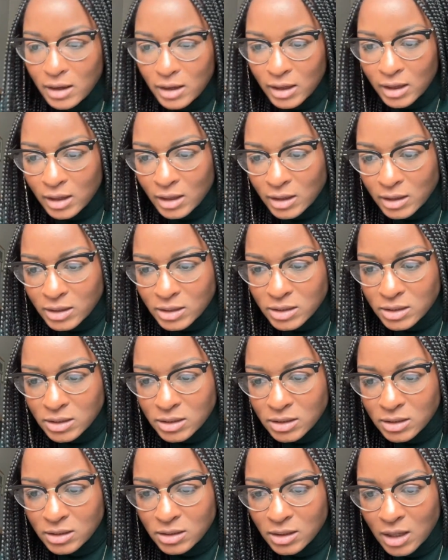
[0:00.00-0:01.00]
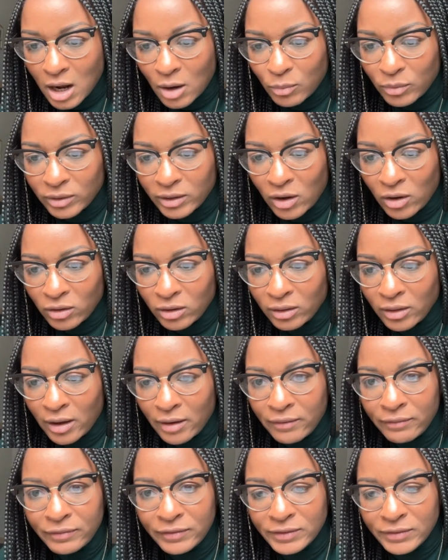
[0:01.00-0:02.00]
And I would
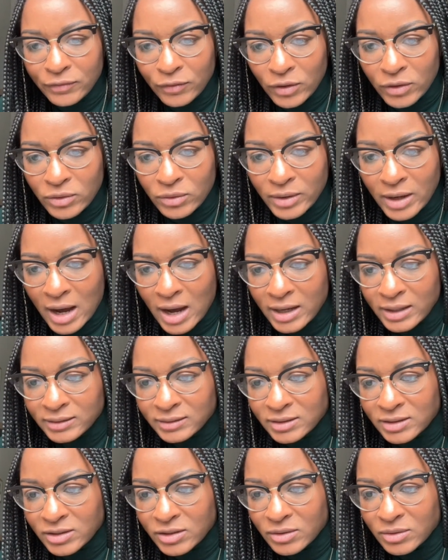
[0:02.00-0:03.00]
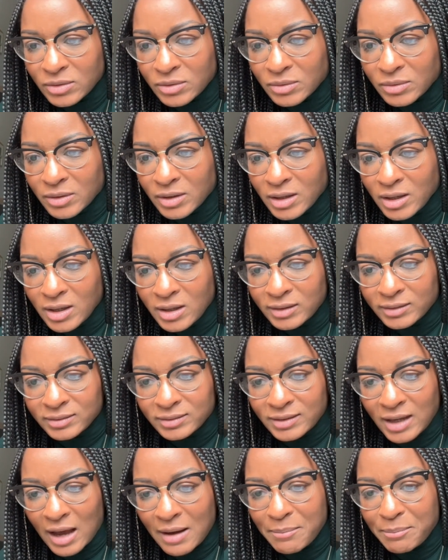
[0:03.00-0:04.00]
love for you guys to
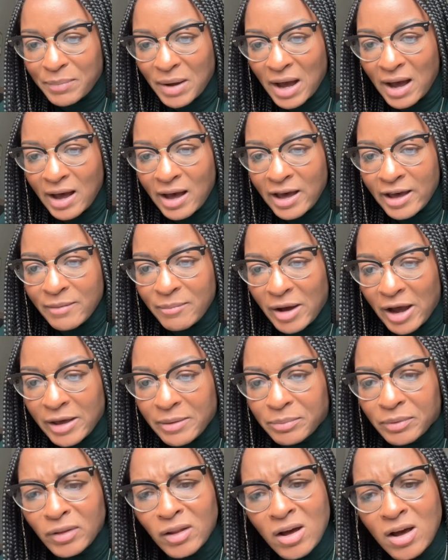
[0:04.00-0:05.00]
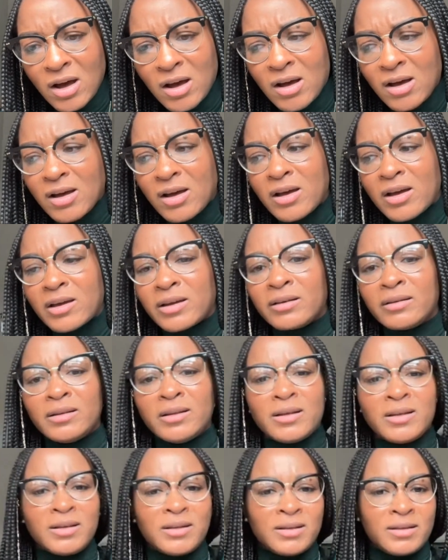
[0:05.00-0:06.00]
stop by my blog.
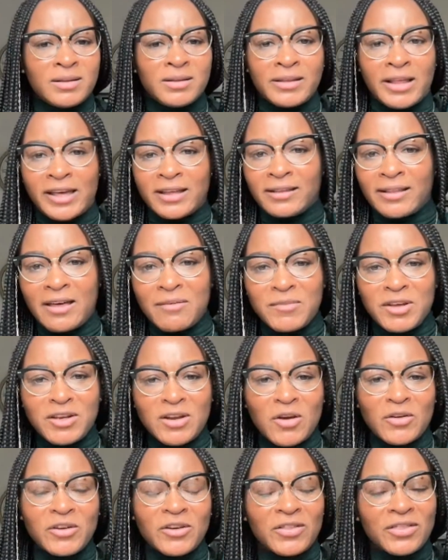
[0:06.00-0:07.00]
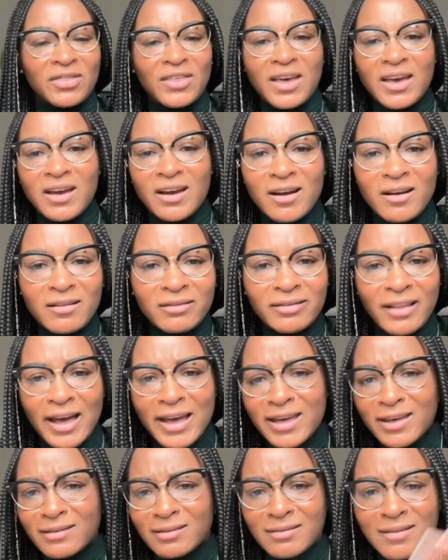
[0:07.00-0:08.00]
Like, let me know you're there,
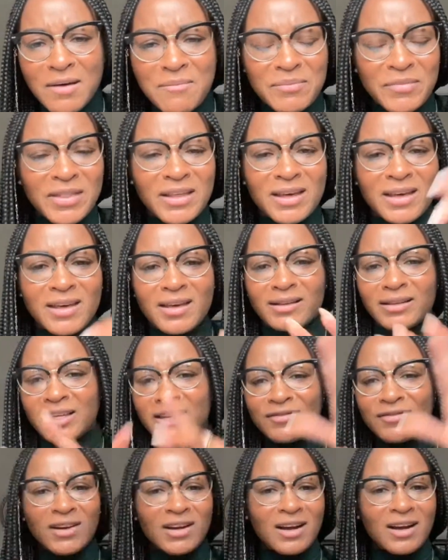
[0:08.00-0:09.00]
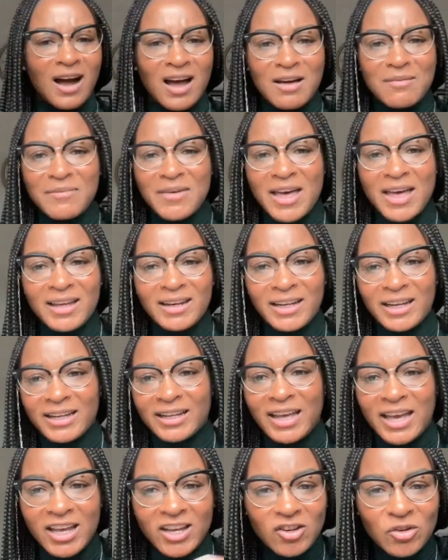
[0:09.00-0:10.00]
like something, leave a comment,
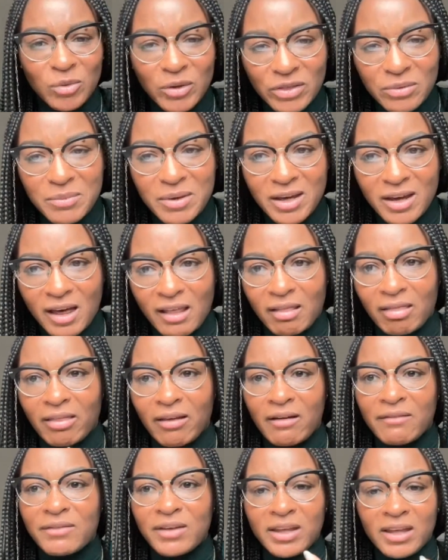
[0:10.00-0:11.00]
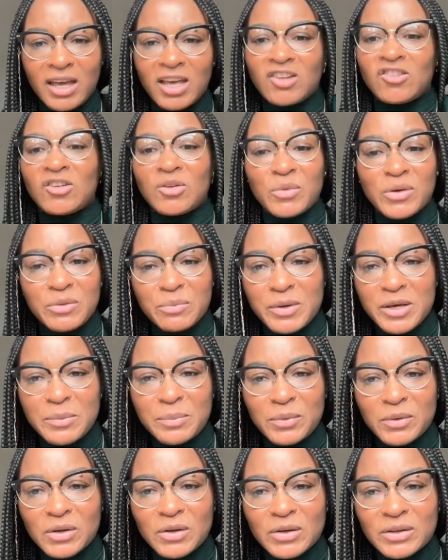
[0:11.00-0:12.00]
engage with me. I love engaging with
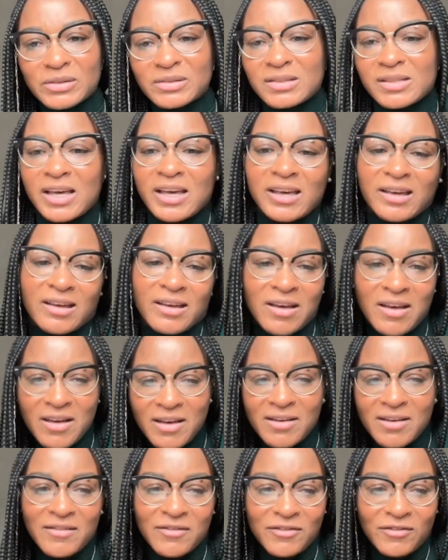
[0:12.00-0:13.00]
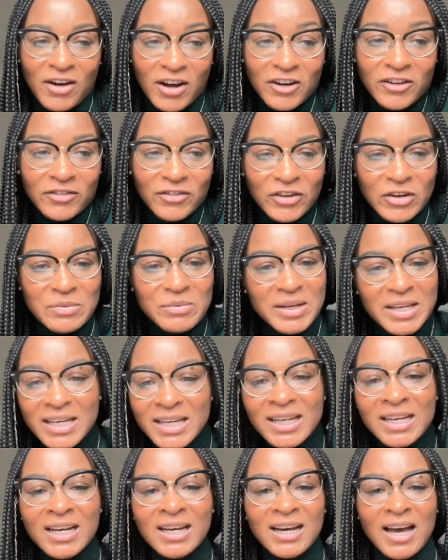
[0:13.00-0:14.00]
people. It's like fun for
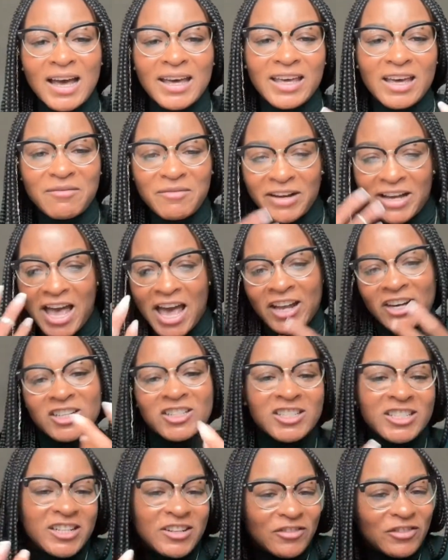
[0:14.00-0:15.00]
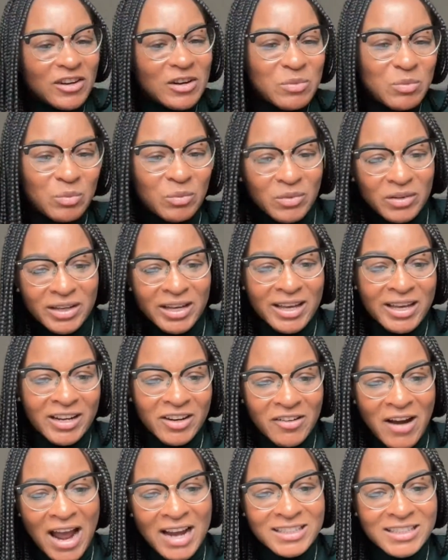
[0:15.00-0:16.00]
me. I get my energy from
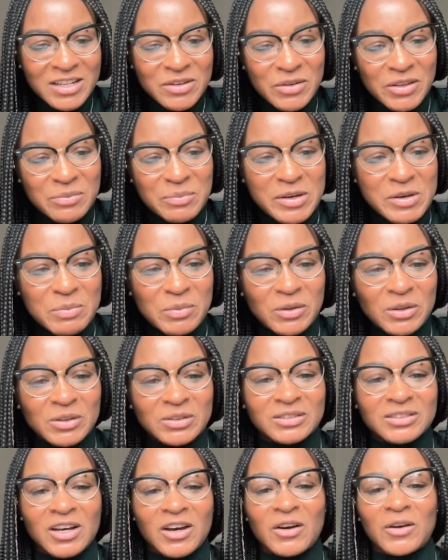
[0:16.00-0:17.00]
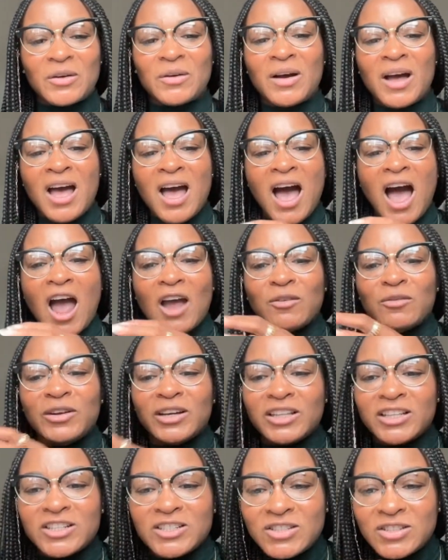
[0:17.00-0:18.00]
interacting with people. So I
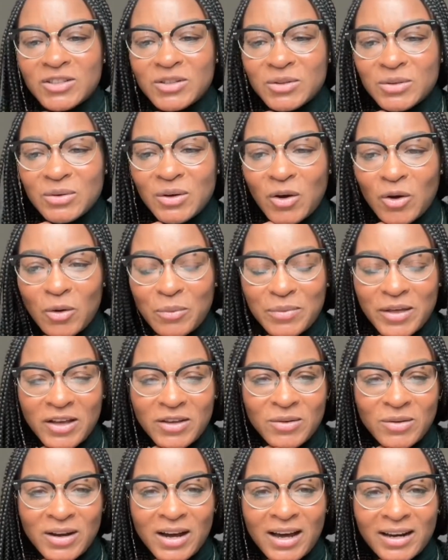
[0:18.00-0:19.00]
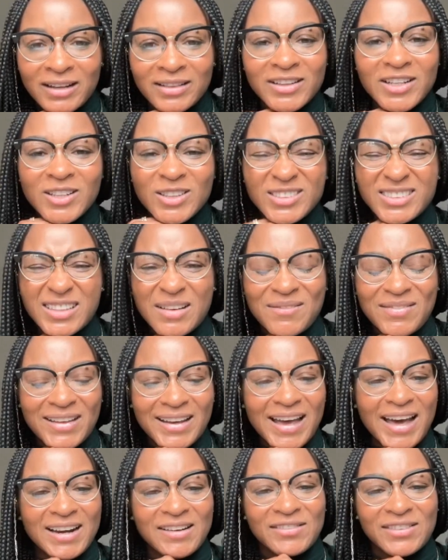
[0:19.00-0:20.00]
really do hope that you got a little
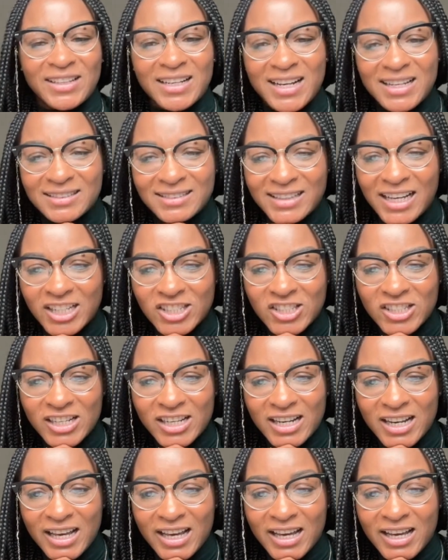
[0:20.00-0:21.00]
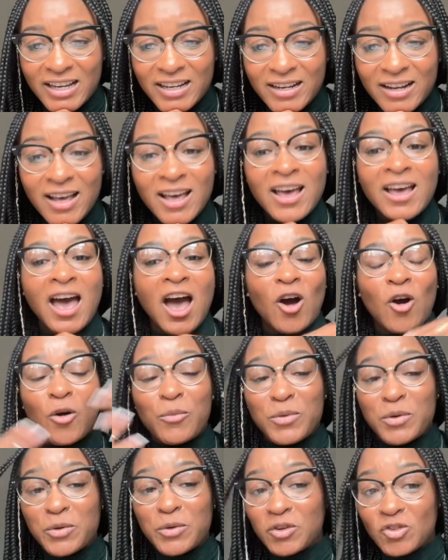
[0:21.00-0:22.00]
something out of today's session. And I
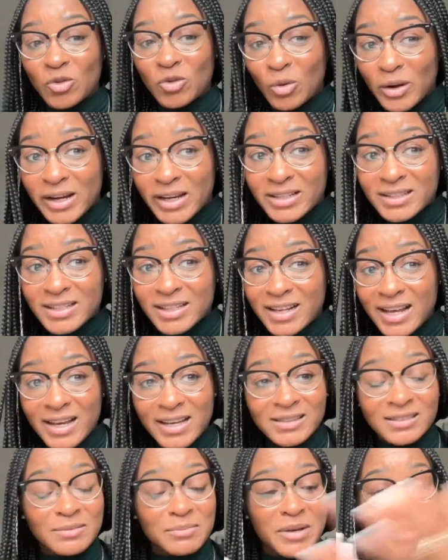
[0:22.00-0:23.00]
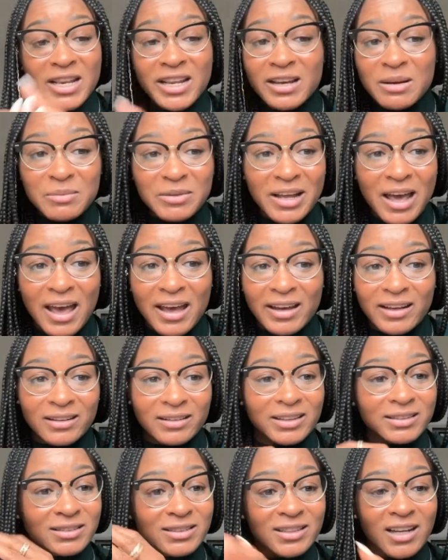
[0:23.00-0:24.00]
hope you enjoy today's Medium Day and
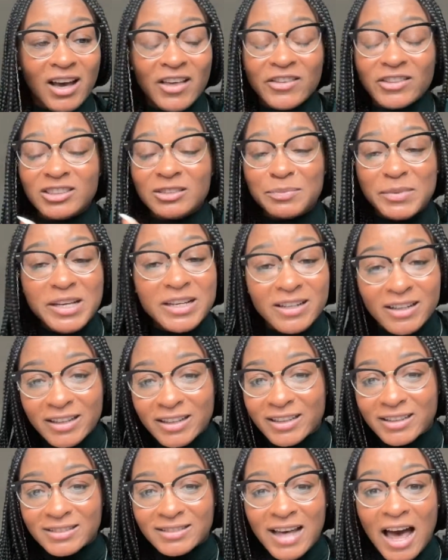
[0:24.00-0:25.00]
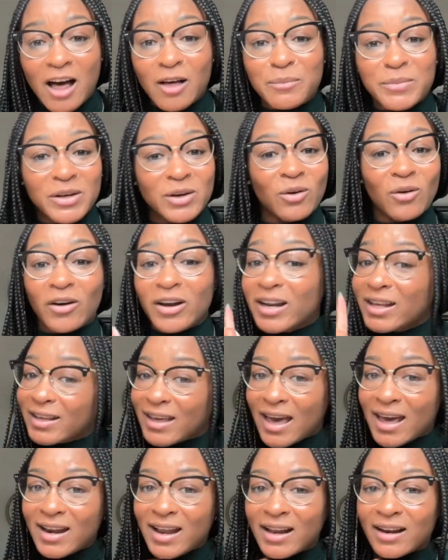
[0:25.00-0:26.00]
listen to other speakers. I'll be on
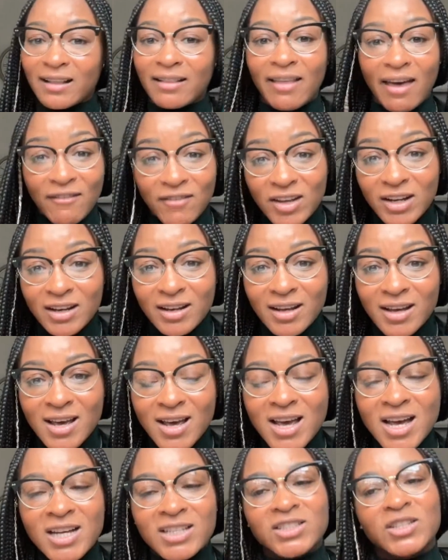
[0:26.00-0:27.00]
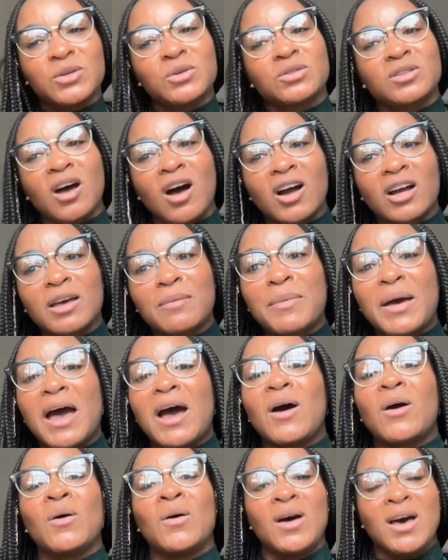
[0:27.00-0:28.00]
again at 11 to talk
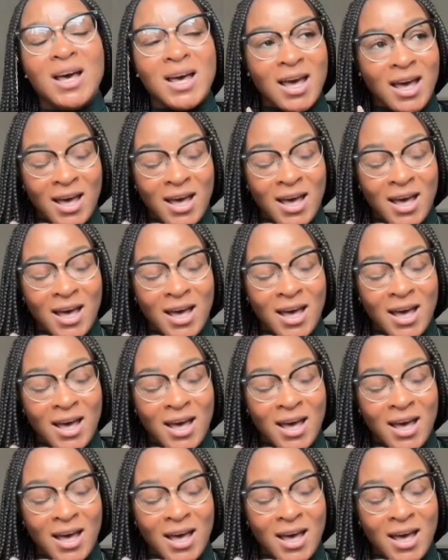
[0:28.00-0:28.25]
about